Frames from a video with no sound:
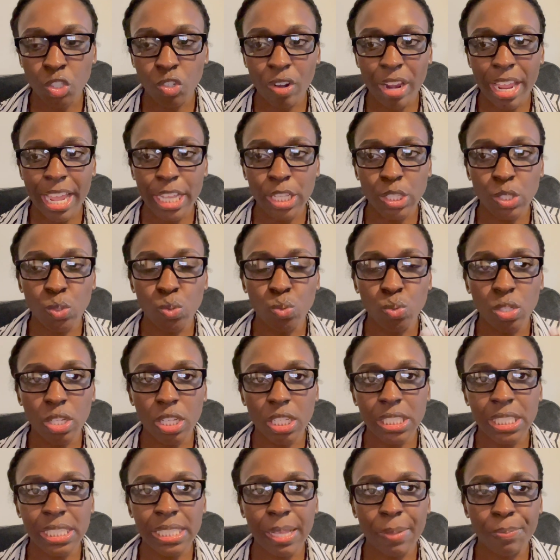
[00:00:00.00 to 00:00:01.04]
trying to
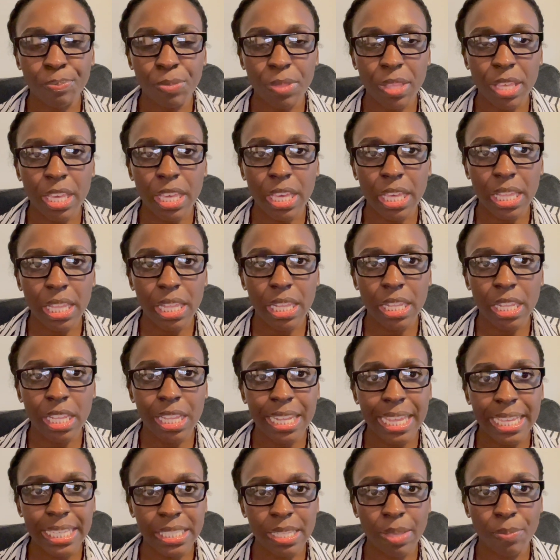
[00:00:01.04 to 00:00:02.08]
look
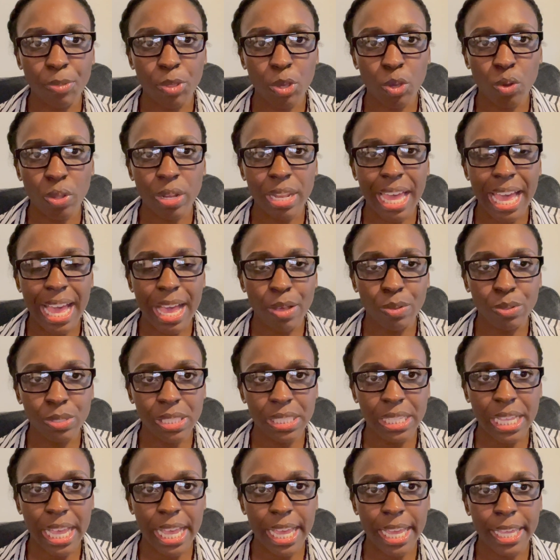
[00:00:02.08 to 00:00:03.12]
like something on the
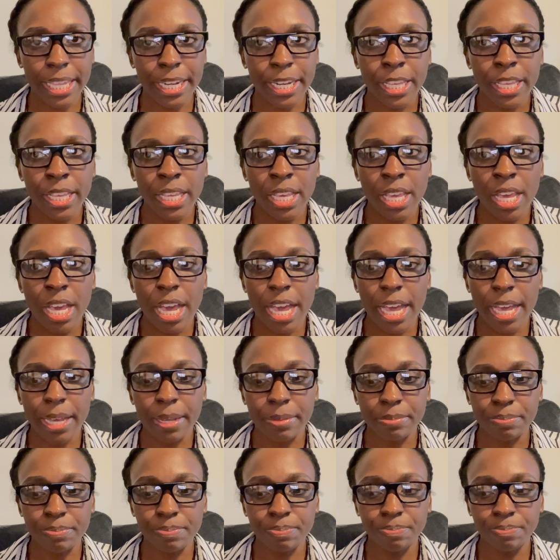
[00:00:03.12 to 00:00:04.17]
outside.
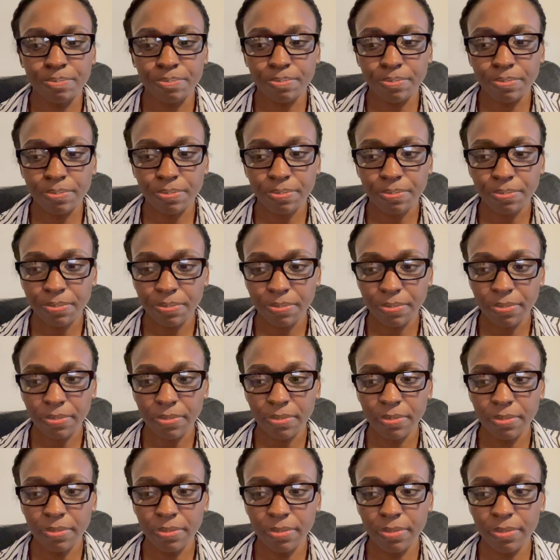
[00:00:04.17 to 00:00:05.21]
Um,
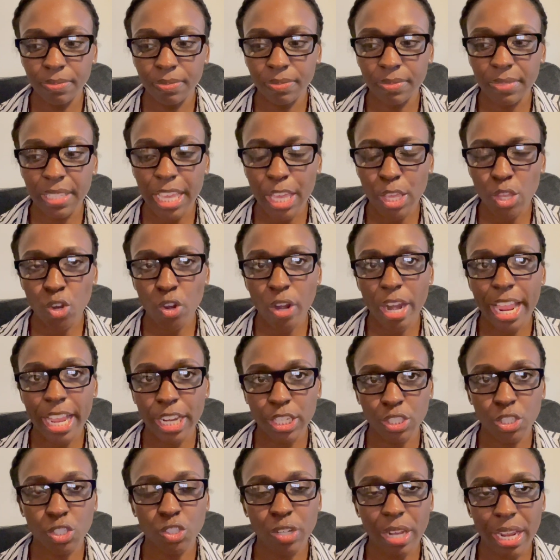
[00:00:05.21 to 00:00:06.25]
and you're
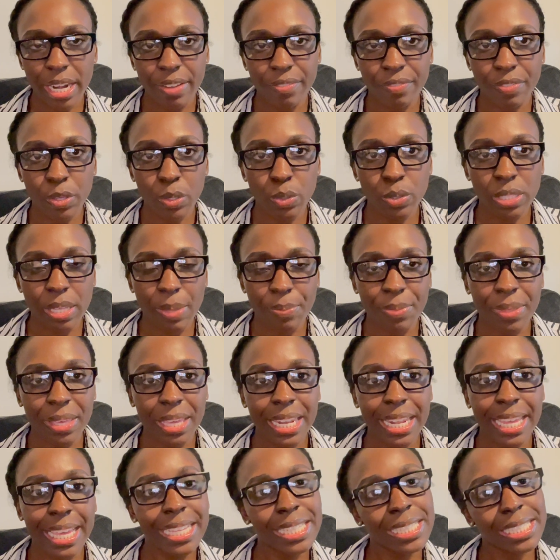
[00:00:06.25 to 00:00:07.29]
actually trying to feel something in
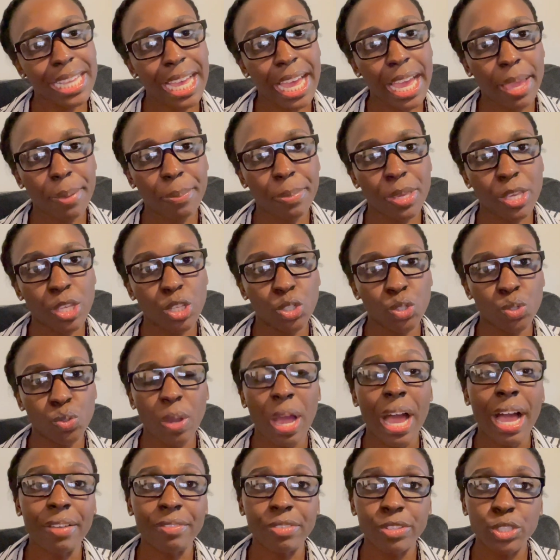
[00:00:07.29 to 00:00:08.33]
the inside because you
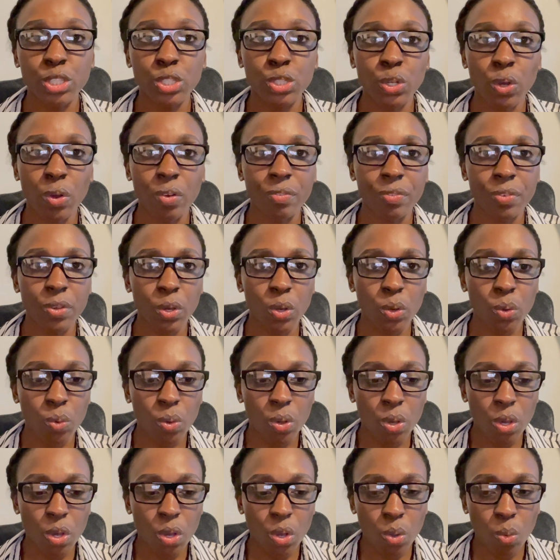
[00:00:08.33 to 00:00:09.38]
obviously don't feel
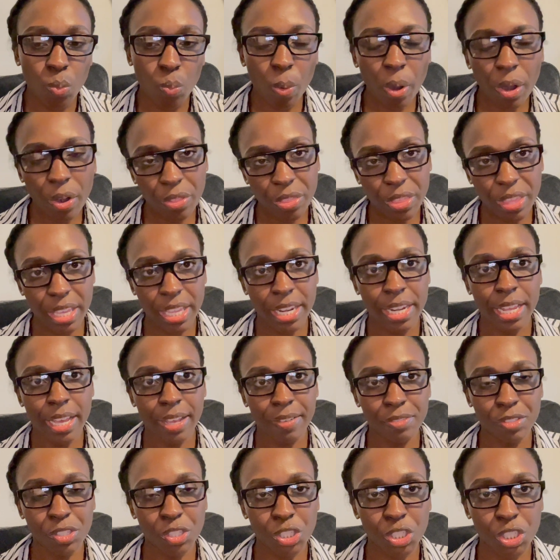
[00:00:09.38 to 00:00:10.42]
worthy enough
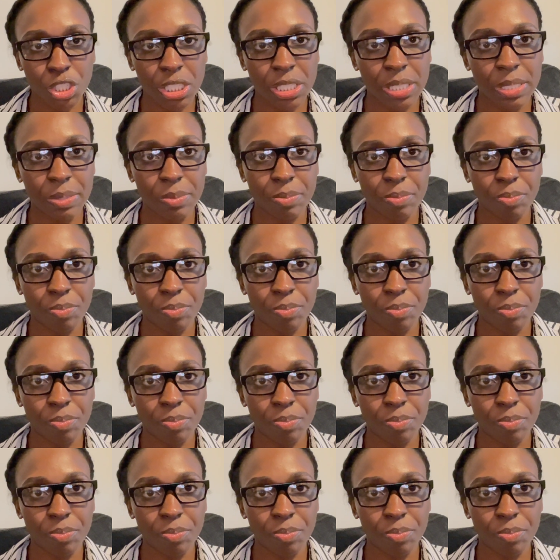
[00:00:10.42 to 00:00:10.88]
to just